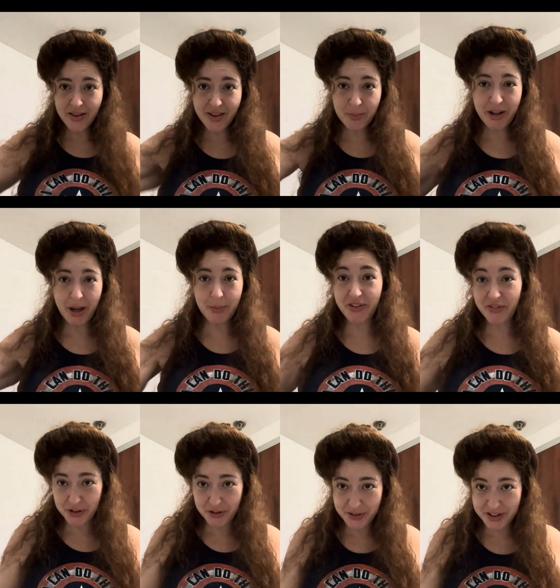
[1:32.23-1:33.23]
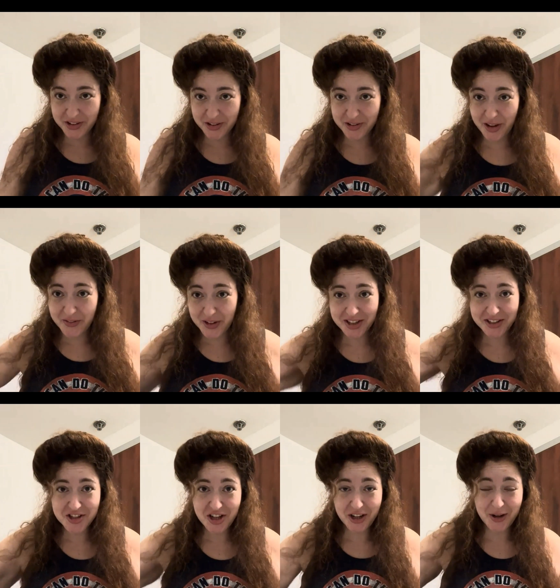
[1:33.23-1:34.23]
And sometimes if you're doing this yourself, you
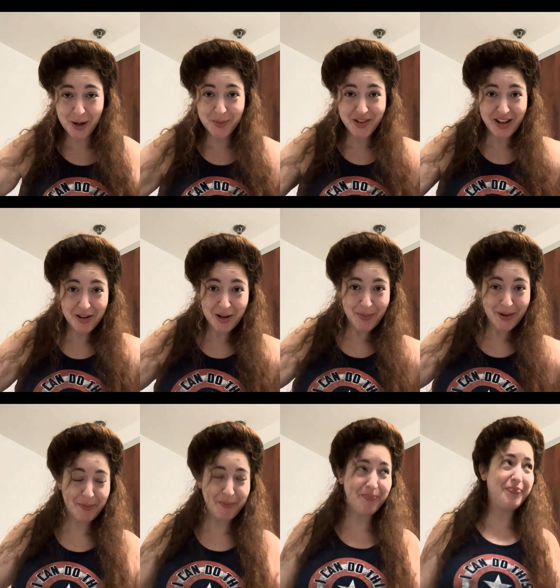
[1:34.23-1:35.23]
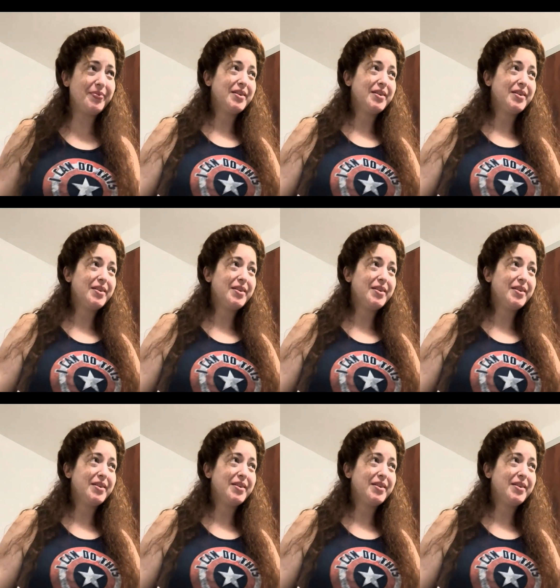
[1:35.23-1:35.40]
need to shake your arms up a little bit.